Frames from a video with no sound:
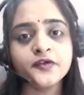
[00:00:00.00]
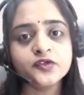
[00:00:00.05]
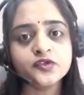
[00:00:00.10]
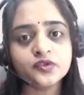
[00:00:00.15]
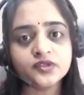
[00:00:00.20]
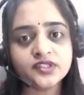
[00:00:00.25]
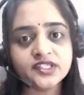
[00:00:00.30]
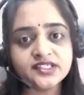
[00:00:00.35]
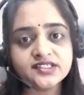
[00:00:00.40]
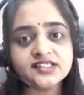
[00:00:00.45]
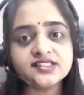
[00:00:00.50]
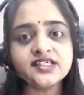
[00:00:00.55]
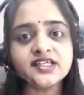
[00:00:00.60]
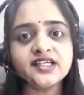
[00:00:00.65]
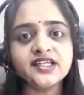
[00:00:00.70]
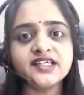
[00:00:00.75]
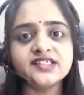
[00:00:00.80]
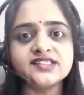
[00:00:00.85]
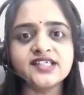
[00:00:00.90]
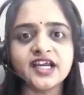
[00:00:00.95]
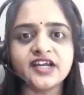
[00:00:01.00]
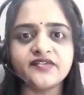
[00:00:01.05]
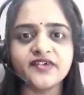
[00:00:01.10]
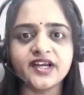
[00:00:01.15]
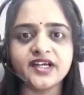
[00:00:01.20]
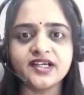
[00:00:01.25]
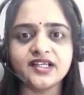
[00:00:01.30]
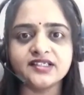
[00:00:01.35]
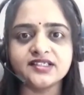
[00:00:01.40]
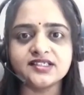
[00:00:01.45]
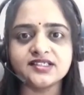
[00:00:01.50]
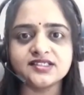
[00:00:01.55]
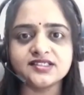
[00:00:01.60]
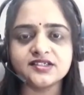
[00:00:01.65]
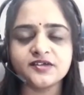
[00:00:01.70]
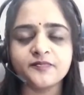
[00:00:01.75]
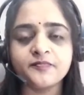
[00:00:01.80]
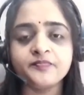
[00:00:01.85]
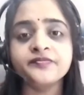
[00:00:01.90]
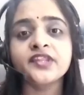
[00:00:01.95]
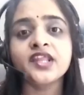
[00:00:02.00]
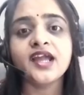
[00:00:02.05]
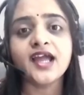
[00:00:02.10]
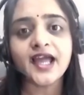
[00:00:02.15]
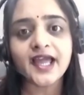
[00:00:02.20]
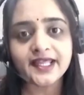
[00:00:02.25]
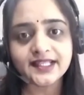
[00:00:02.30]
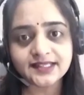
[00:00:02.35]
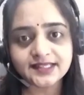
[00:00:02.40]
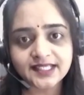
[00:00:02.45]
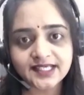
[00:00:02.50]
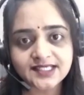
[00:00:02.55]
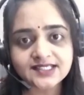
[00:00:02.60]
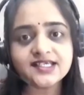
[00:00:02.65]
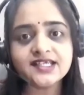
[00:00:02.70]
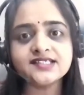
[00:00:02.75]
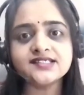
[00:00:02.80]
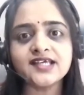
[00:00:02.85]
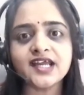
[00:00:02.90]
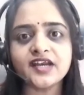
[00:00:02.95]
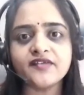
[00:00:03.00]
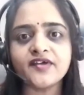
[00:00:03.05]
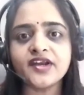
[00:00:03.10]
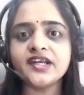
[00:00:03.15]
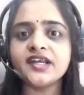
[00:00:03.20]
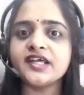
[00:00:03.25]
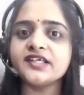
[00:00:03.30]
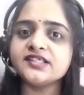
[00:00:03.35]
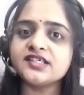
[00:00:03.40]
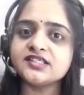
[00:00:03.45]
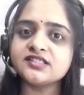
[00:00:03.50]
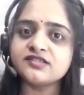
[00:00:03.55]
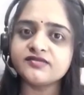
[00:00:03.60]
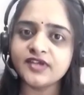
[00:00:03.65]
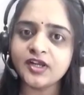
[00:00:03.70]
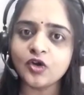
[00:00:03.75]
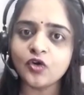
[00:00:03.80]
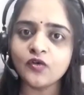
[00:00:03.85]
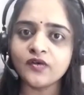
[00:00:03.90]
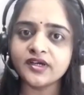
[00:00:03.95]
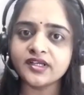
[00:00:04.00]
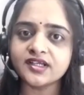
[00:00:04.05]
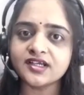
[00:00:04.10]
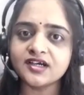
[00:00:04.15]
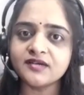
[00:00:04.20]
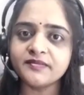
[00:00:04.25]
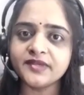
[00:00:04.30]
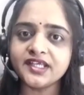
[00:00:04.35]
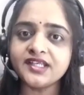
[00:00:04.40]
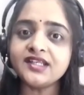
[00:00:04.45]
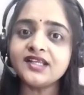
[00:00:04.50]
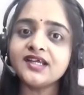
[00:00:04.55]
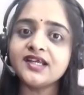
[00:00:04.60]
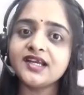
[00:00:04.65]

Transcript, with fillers: So this is the disadvantages. And these disadvantages will overcome in